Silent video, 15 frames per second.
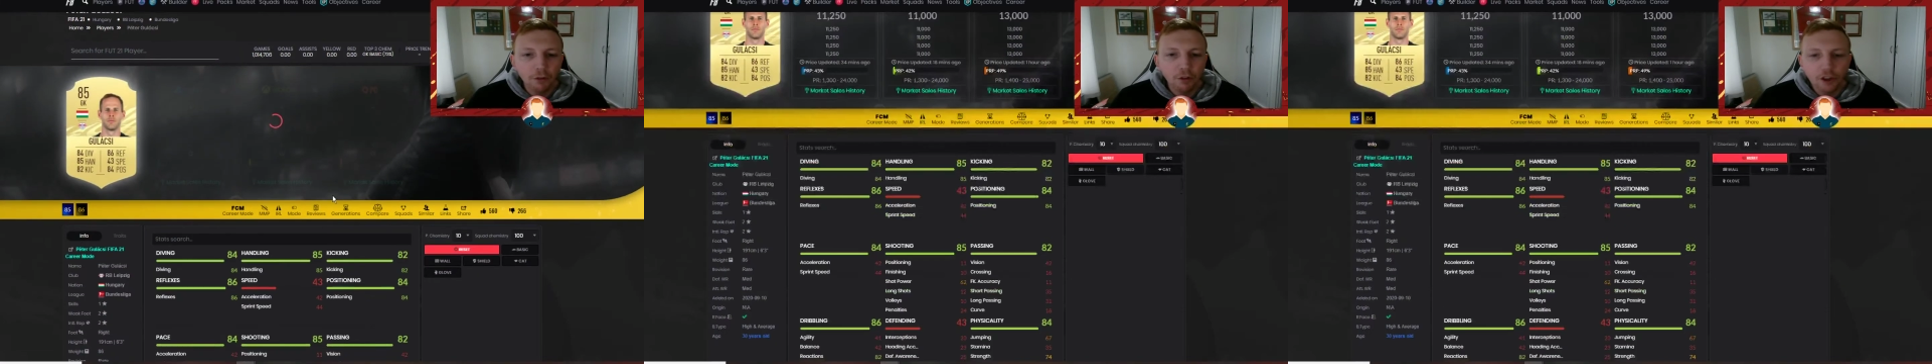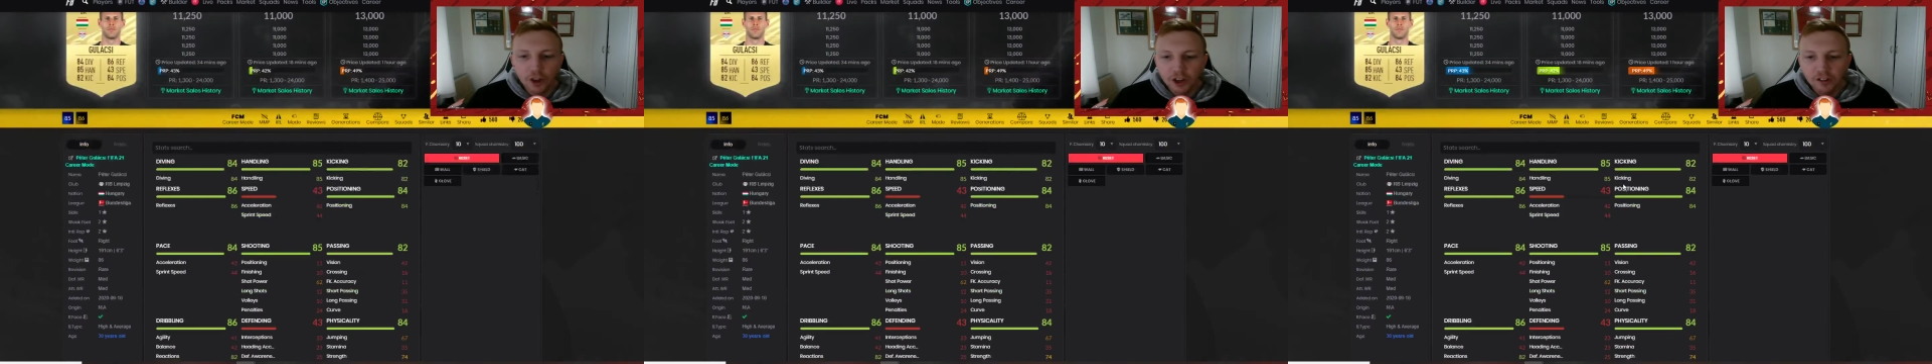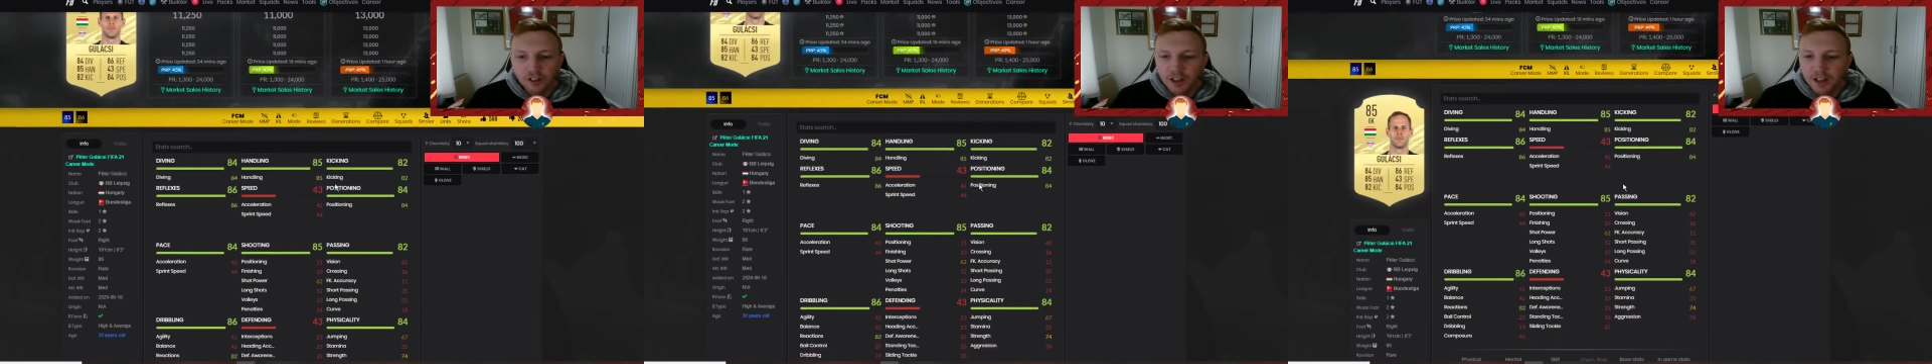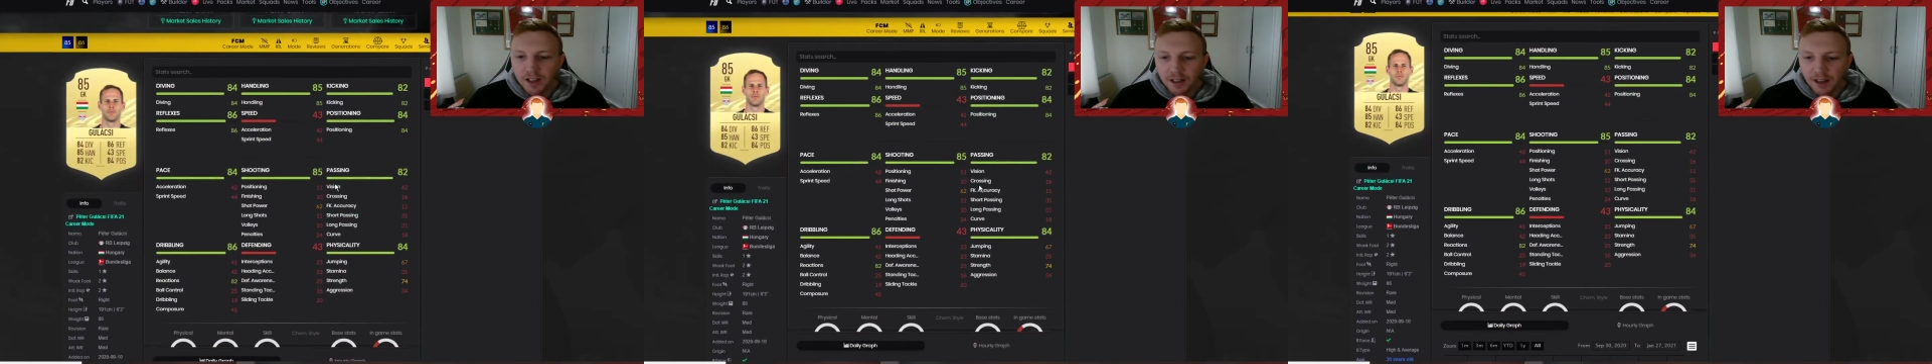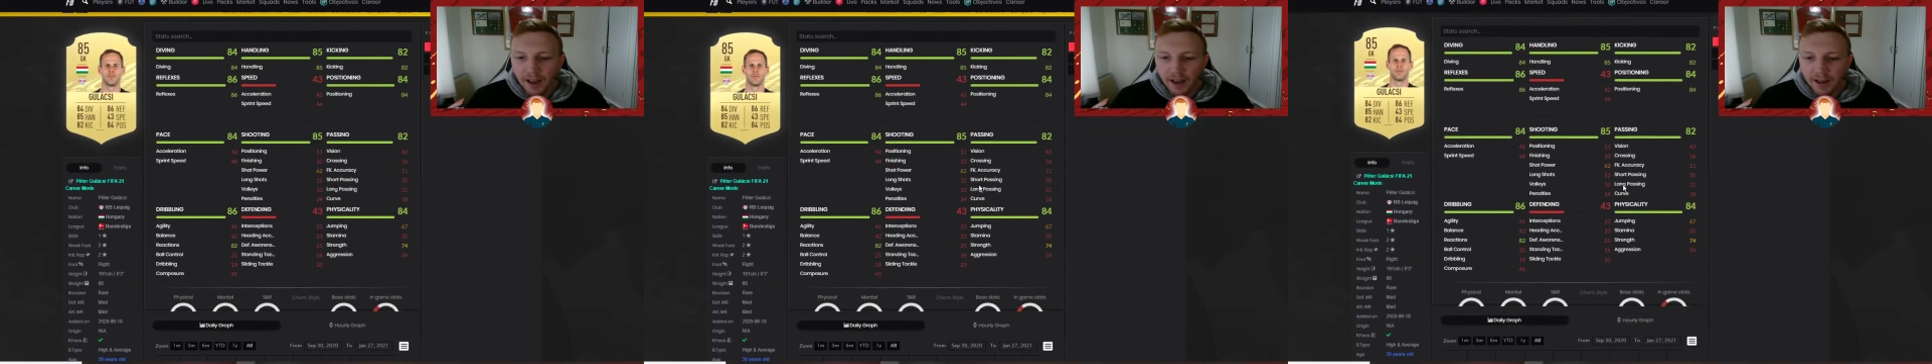
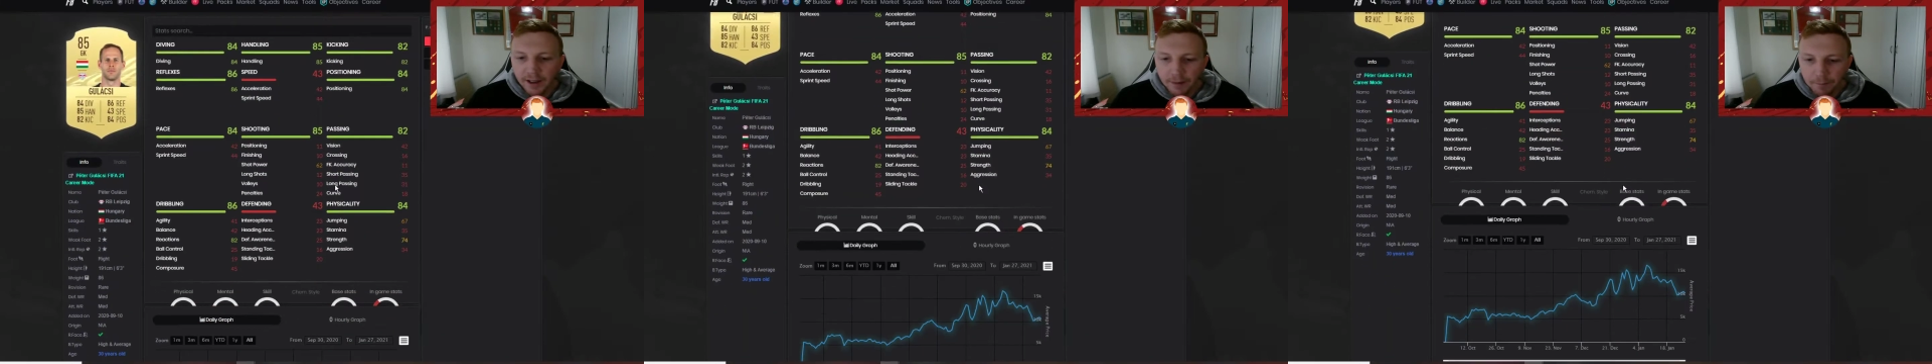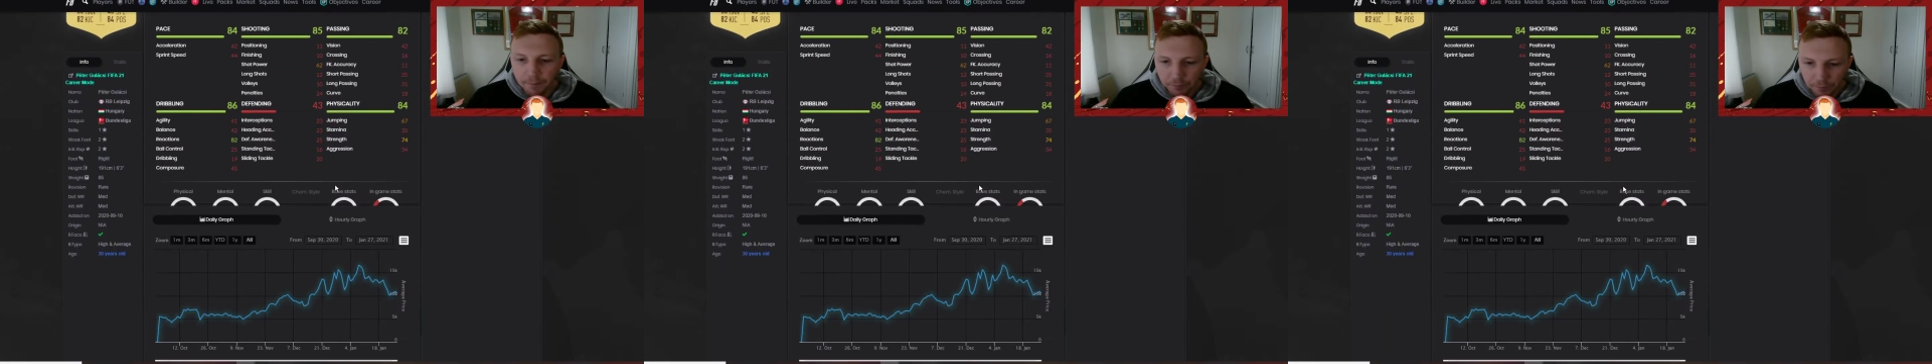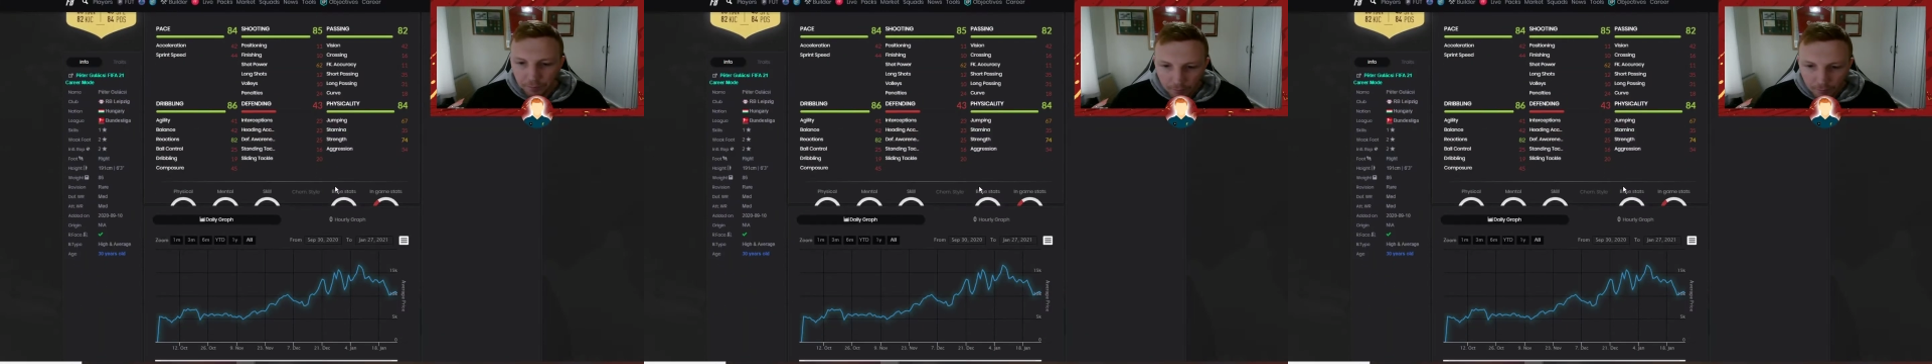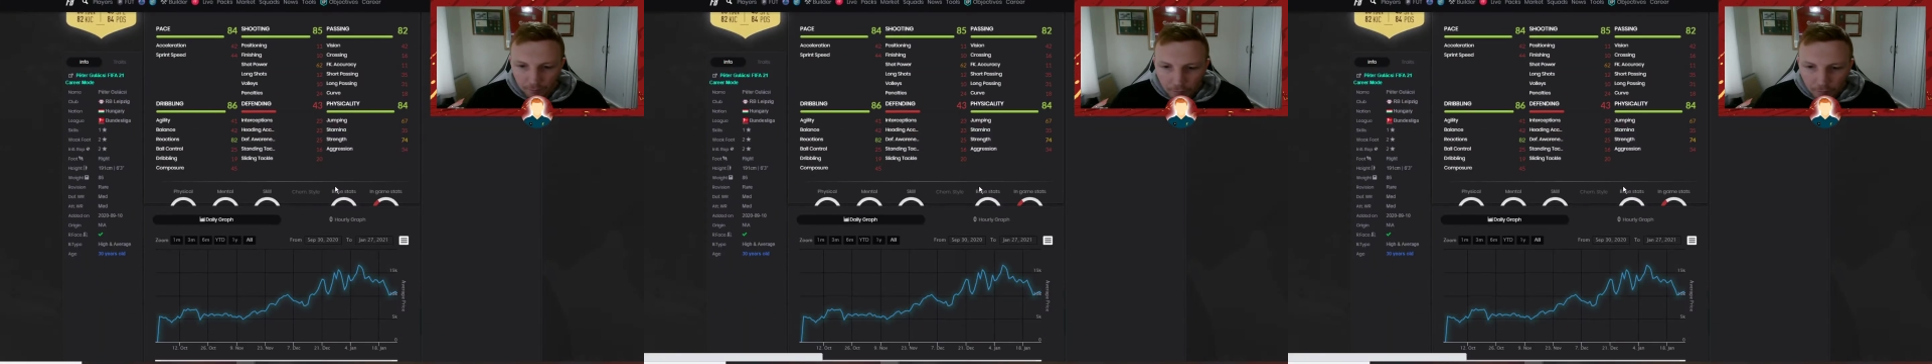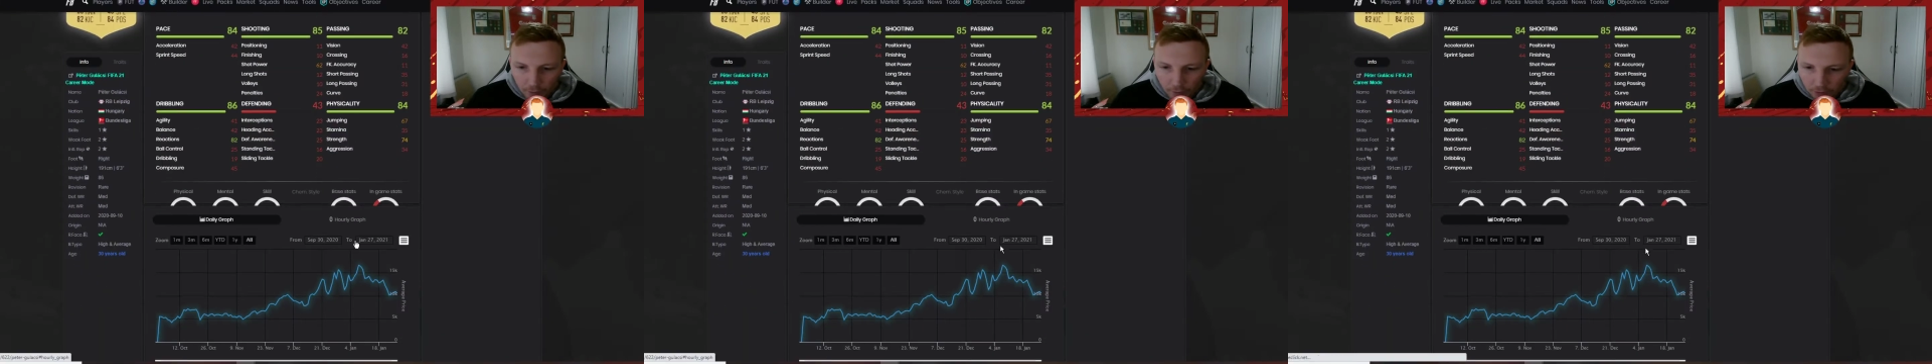13k.
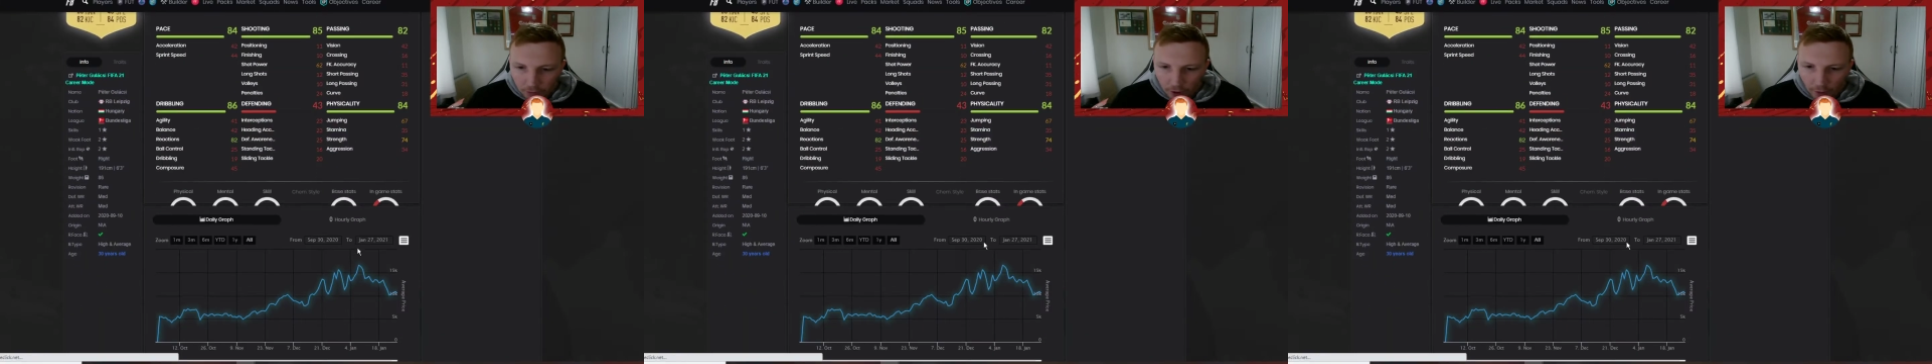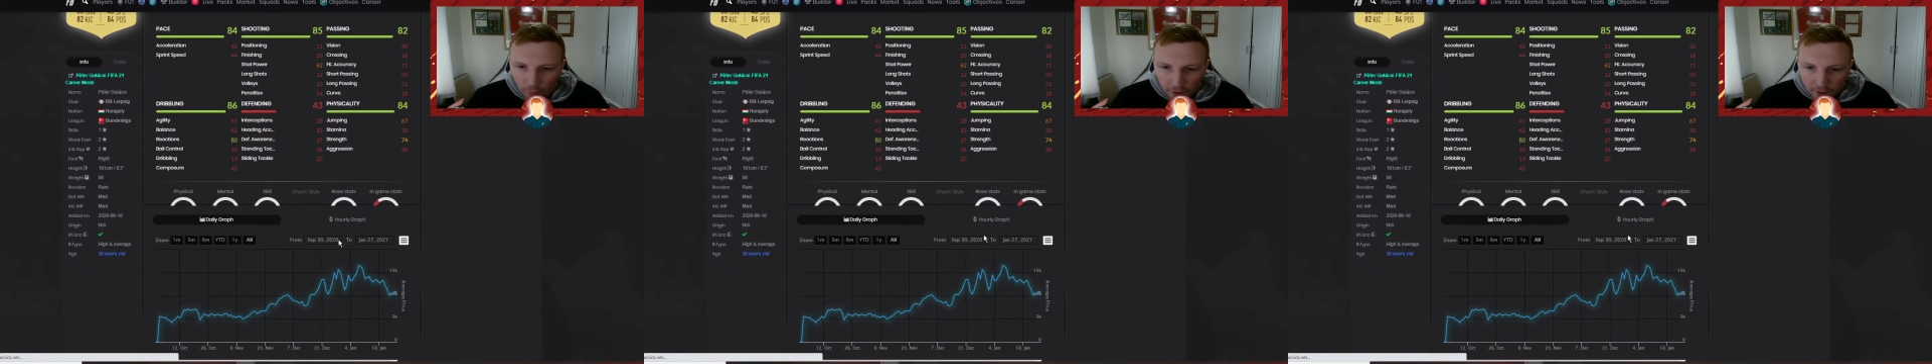So